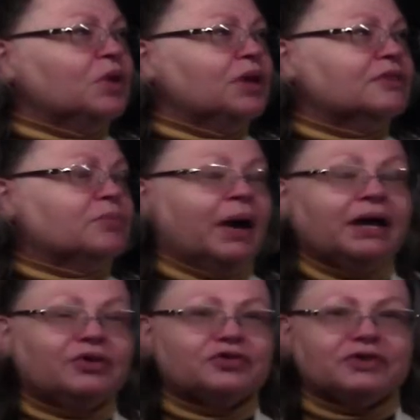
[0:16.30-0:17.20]
it's my
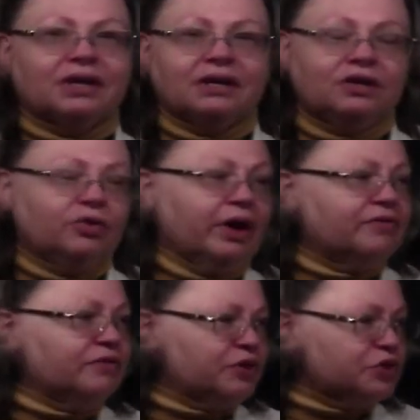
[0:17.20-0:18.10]
understanding you
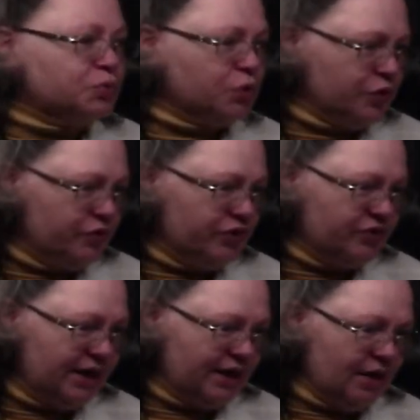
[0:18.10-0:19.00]
have a virtual career
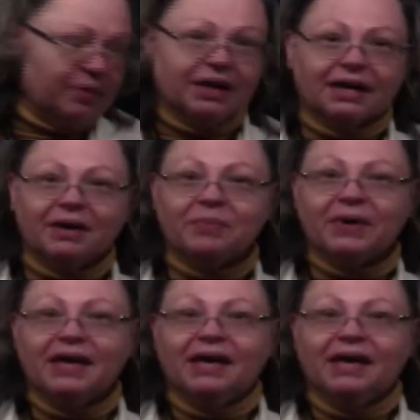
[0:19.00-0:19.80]
day coming up,